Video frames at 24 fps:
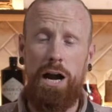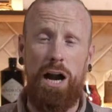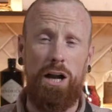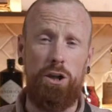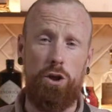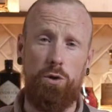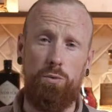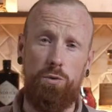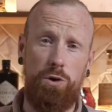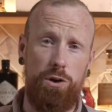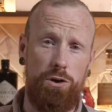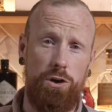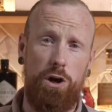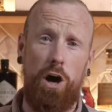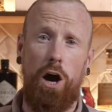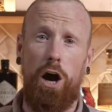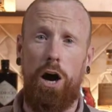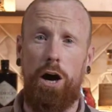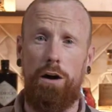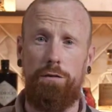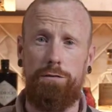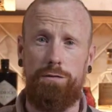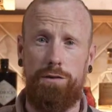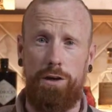and you would have
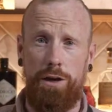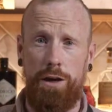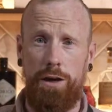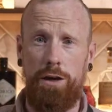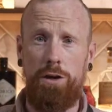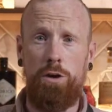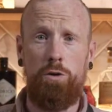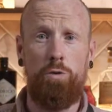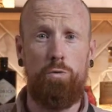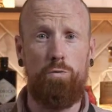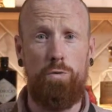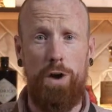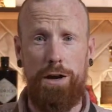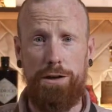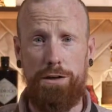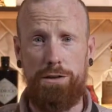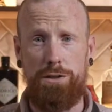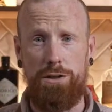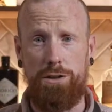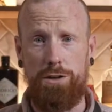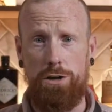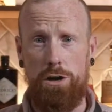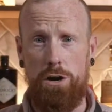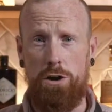carved it ready
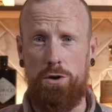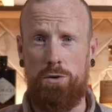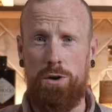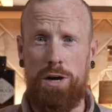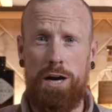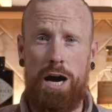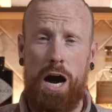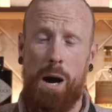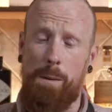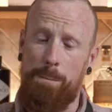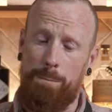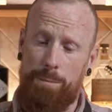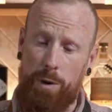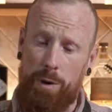to go. And